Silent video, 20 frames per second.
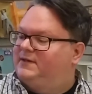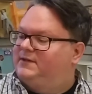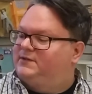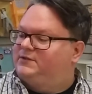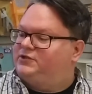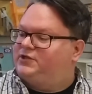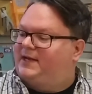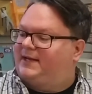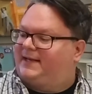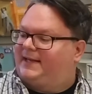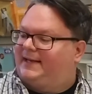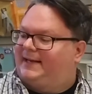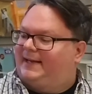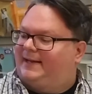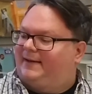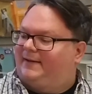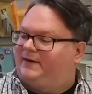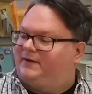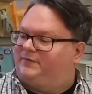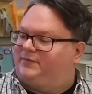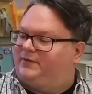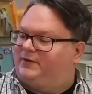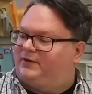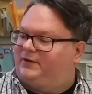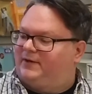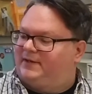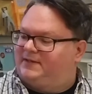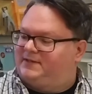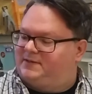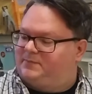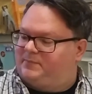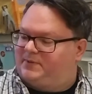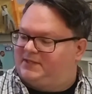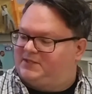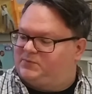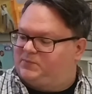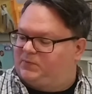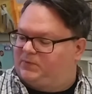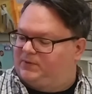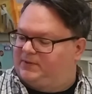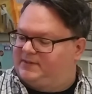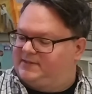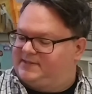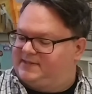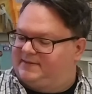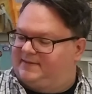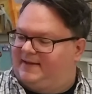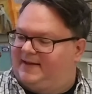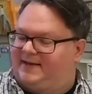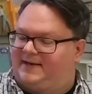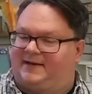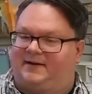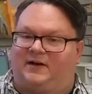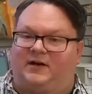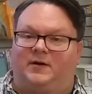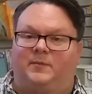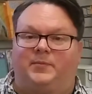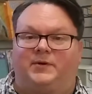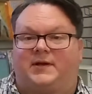check it out if you're into Beach Boys and that era.